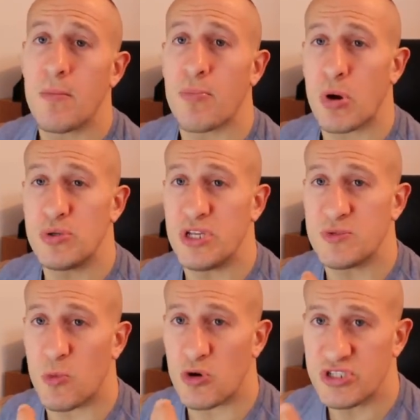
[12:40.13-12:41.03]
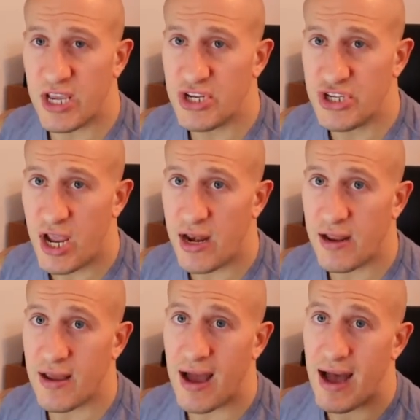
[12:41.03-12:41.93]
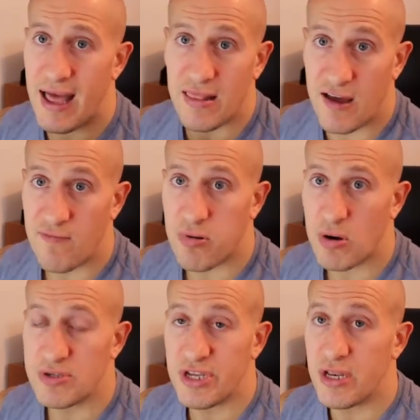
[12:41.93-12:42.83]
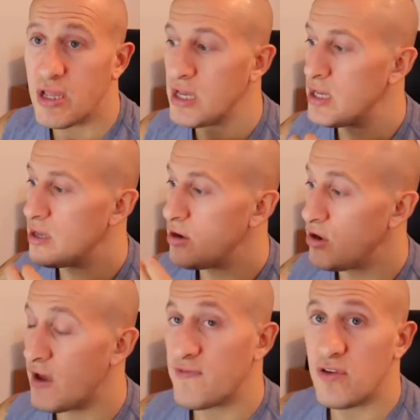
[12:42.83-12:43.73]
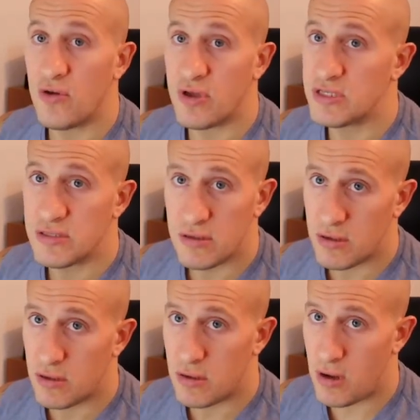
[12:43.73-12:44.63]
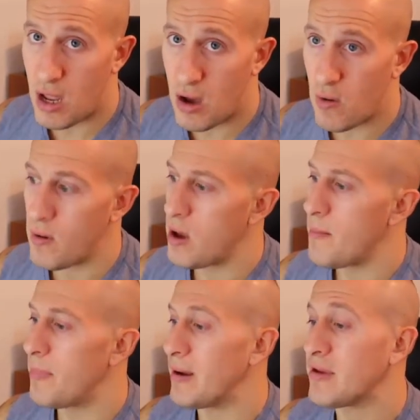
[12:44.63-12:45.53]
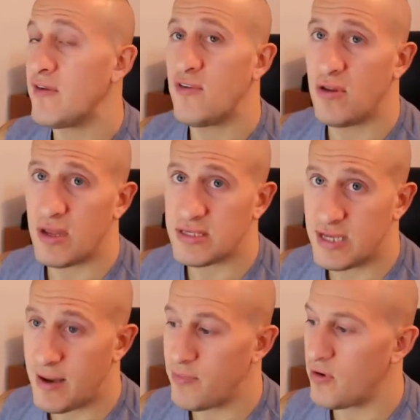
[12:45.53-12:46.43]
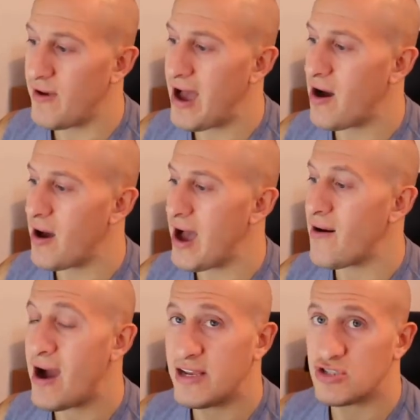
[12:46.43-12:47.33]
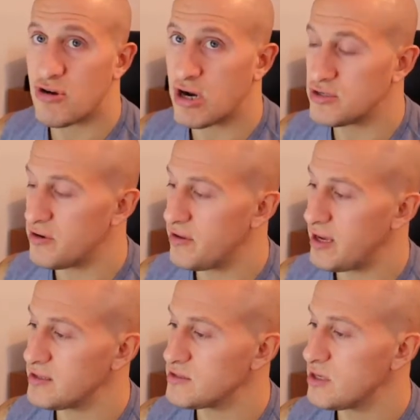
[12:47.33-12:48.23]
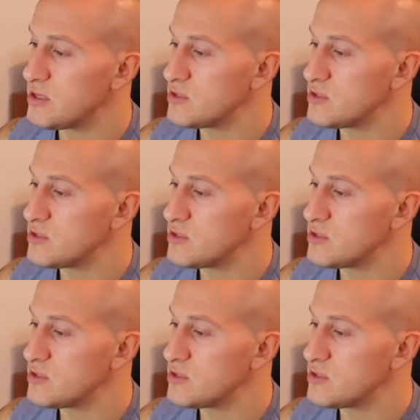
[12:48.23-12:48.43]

Protein's more satiating. I love protein. Do you have to do this? No. But I'm giving you an example of how I structure things.